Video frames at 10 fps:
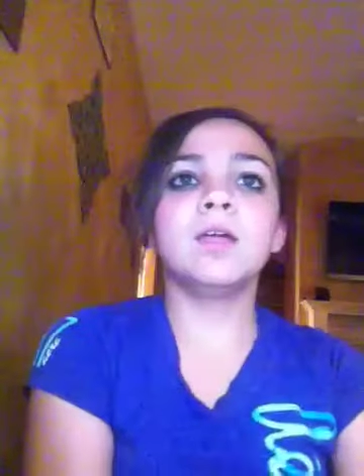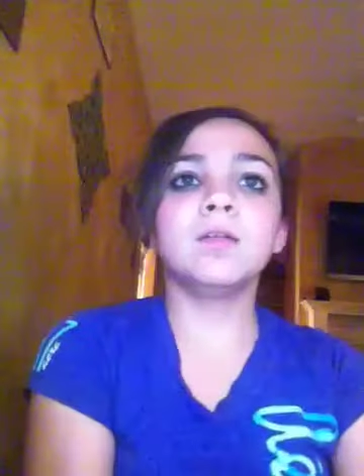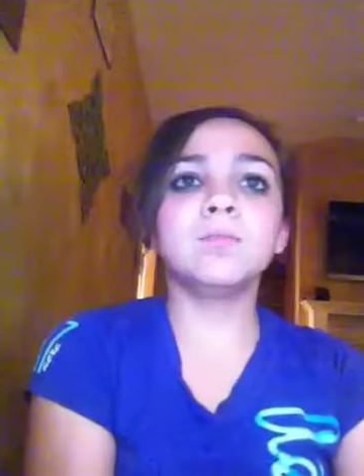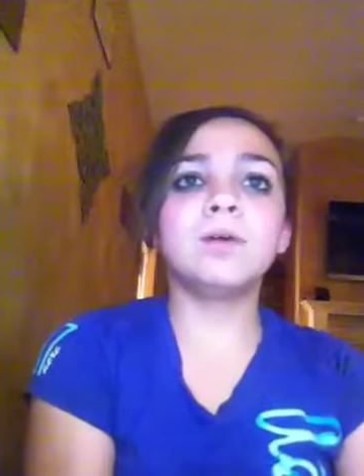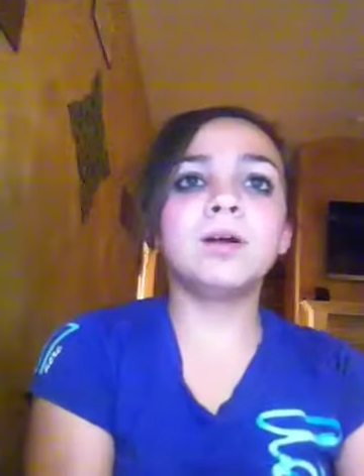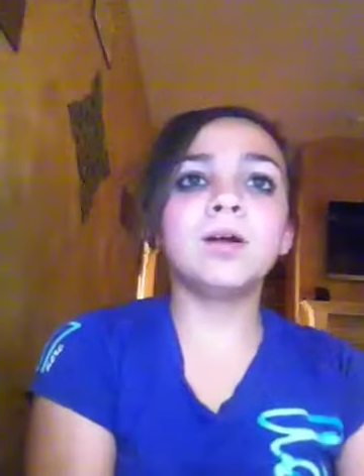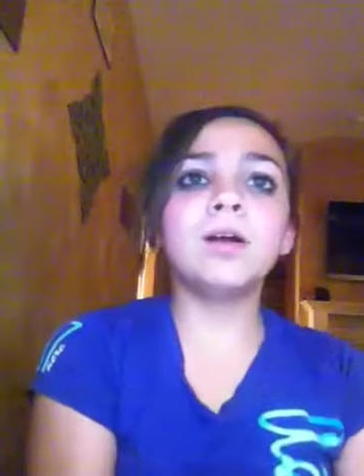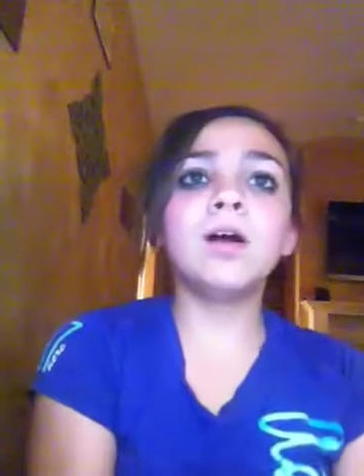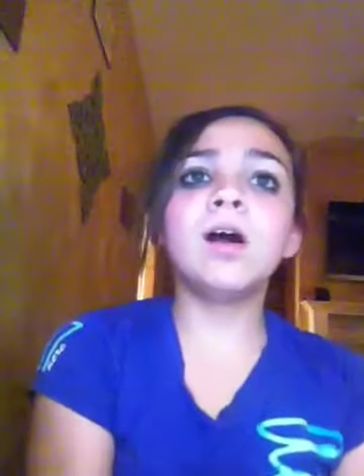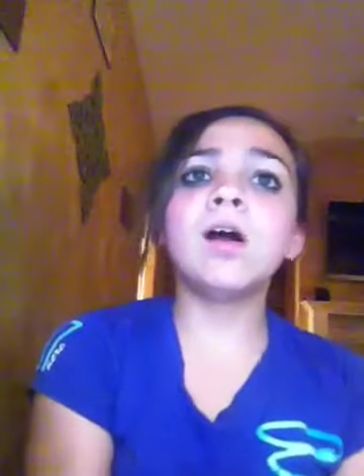And my
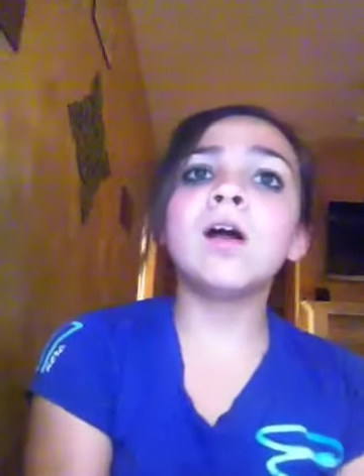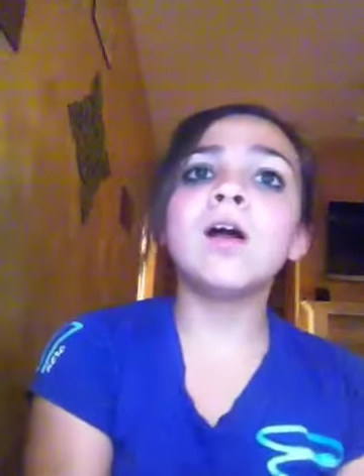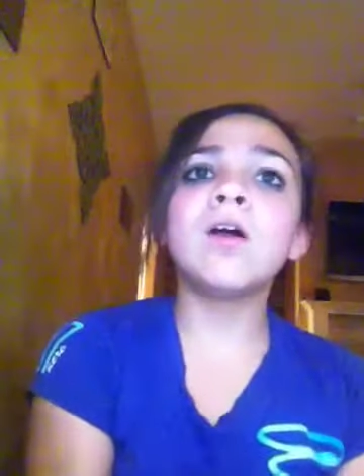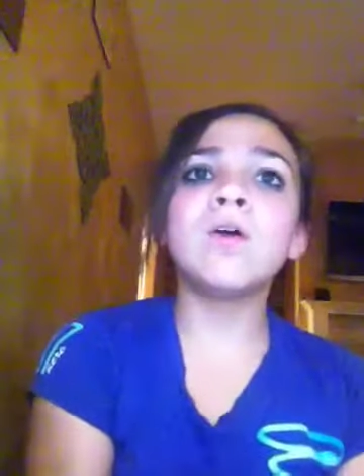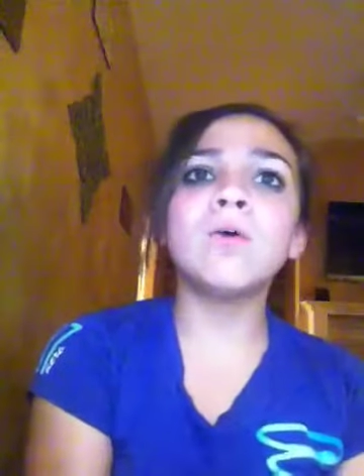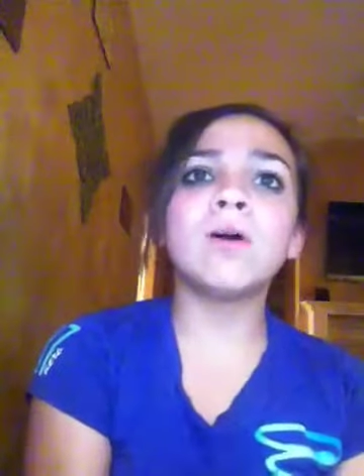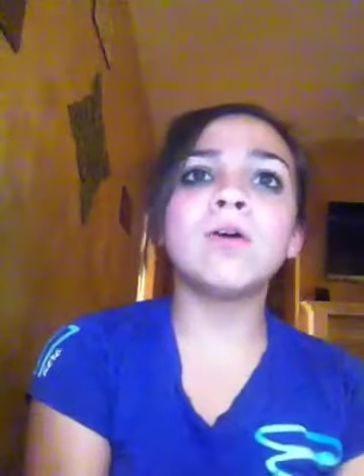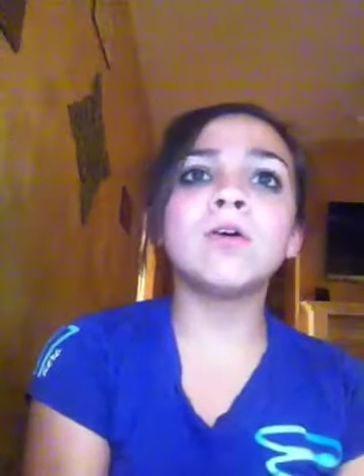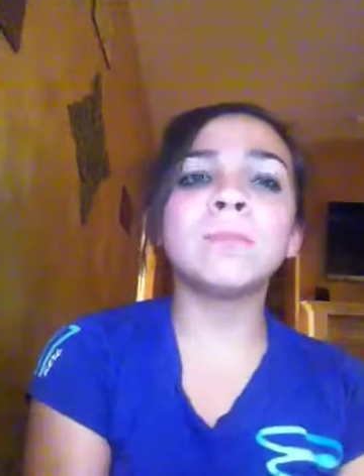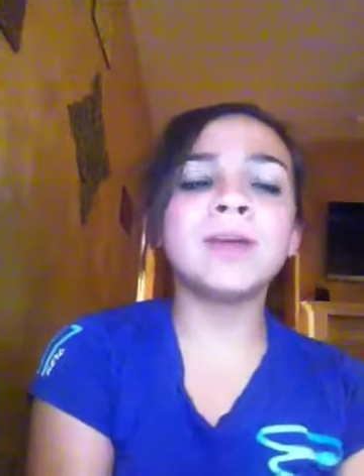heart
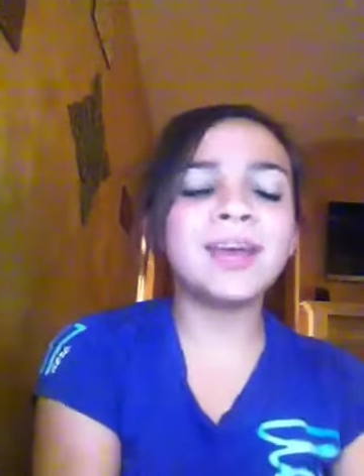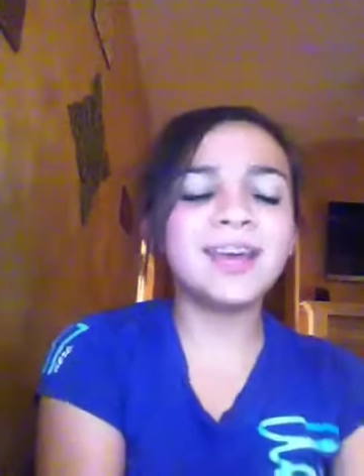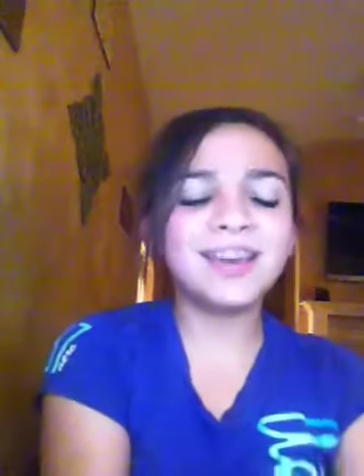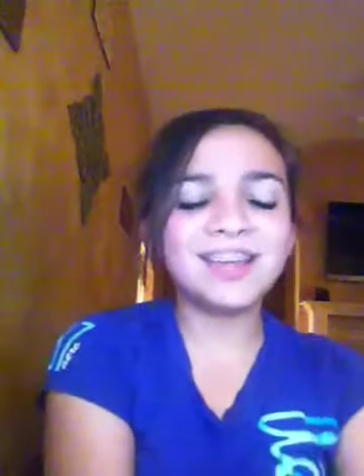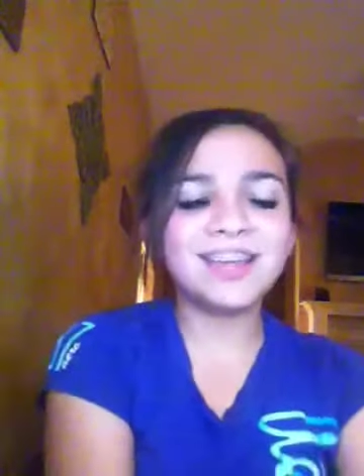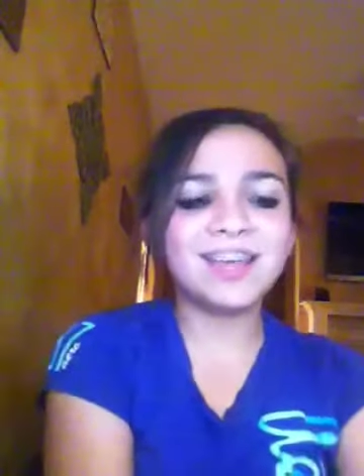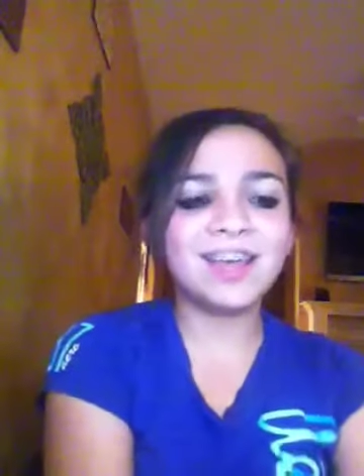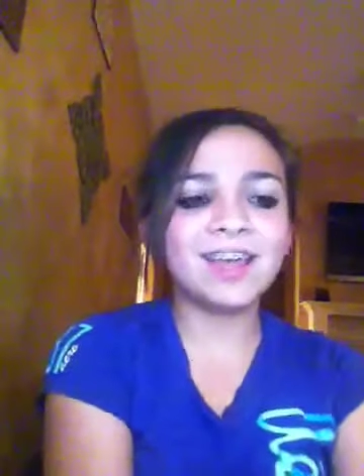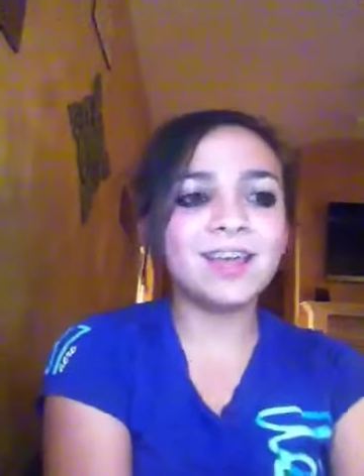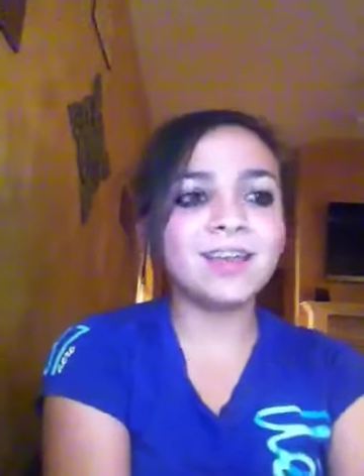won't beat
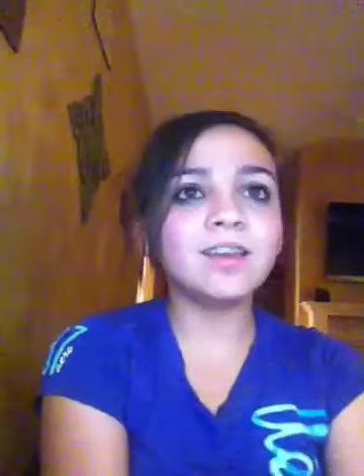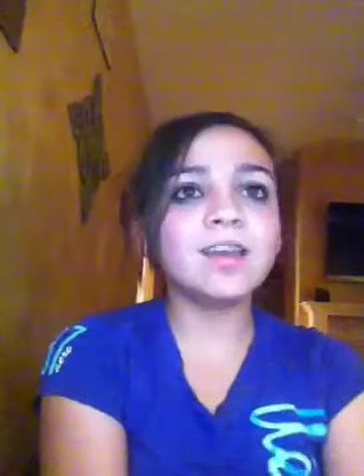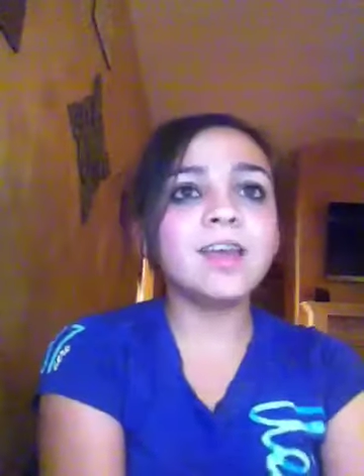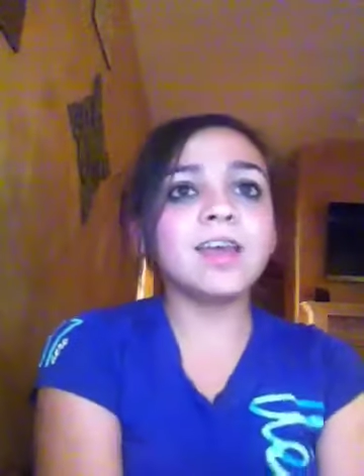again